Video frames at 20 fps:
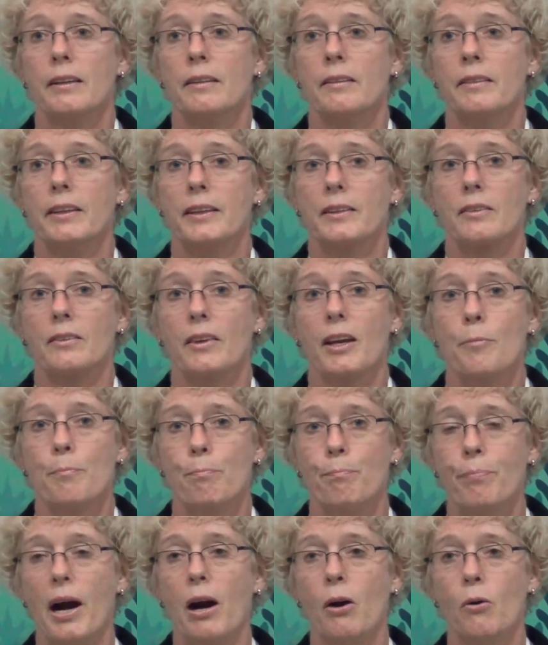that
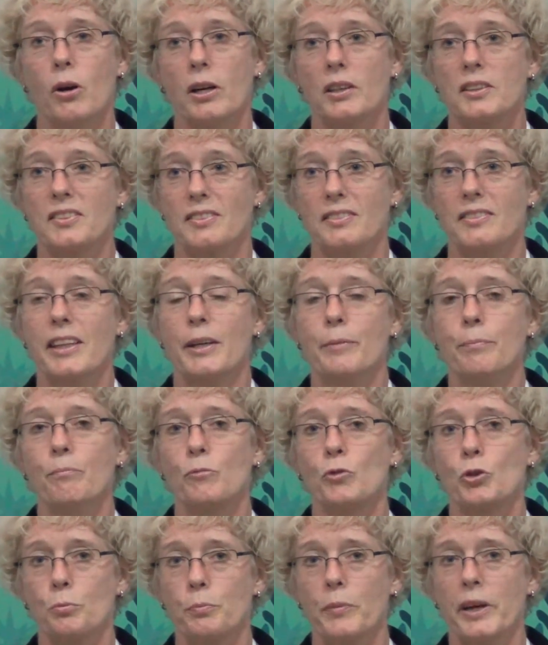empowers them
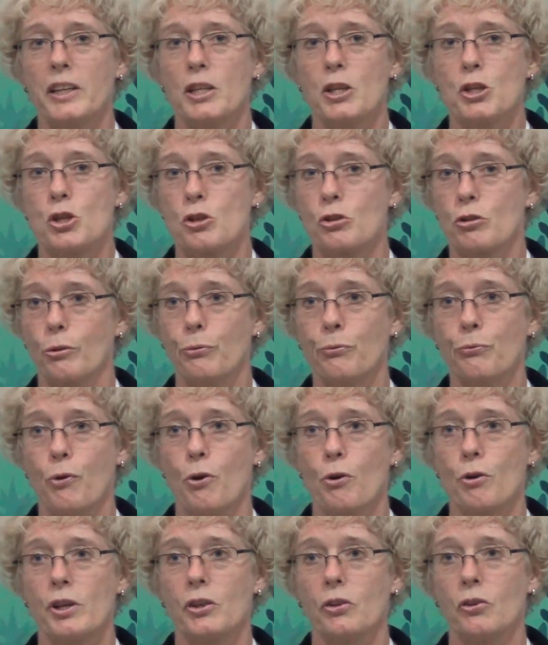to manage the
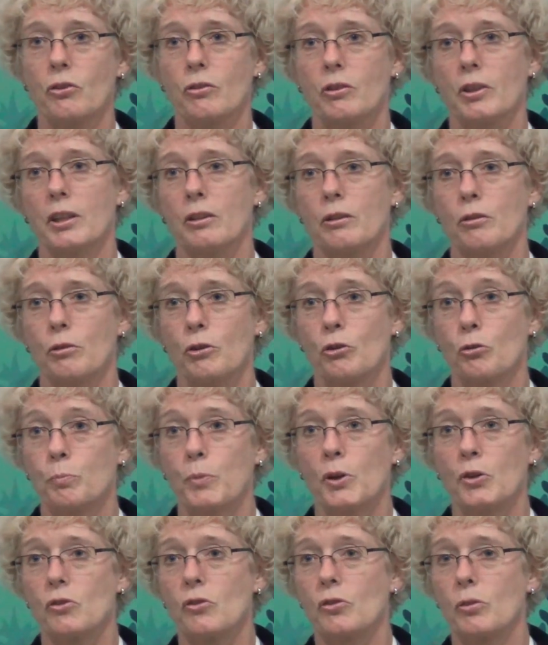forest in a
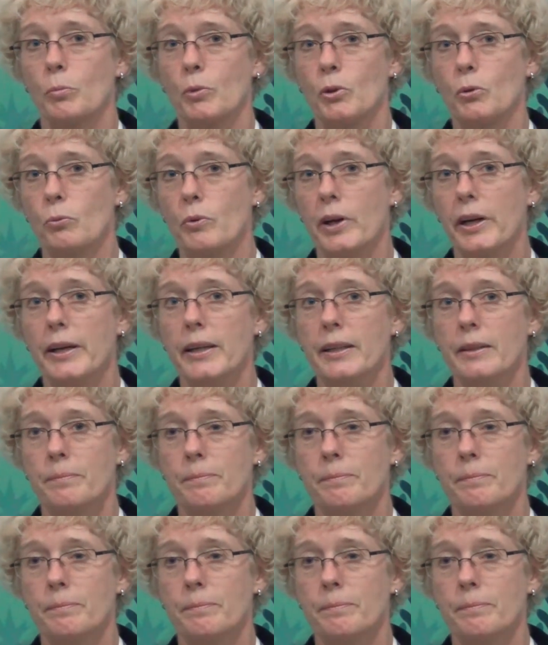responsible way.